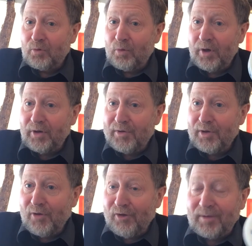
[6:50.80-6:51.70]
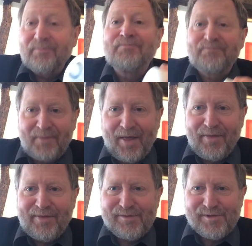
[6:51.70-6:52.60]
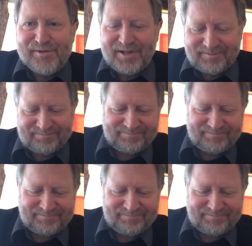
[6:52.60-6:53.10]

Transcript: quite a nice little offering. Thanks for listening.